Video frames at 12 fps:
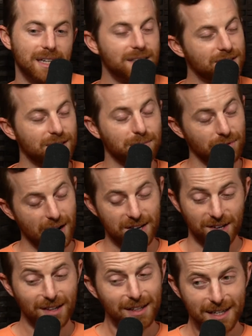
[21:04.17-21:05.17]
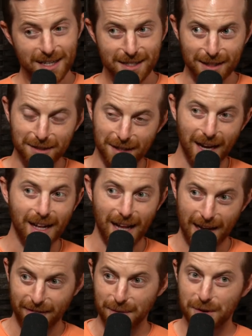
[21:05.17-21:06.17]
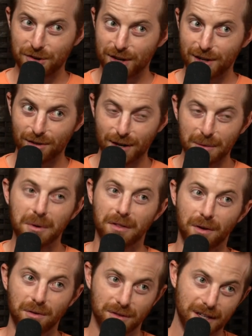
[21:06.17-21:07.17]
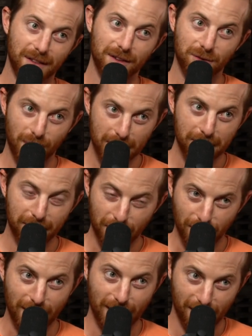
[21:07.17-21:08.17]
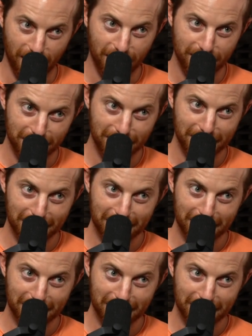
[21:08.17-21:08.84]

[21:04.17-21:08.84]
it's surprisingly easy to get heavy machinery with only the swipe of your credit card.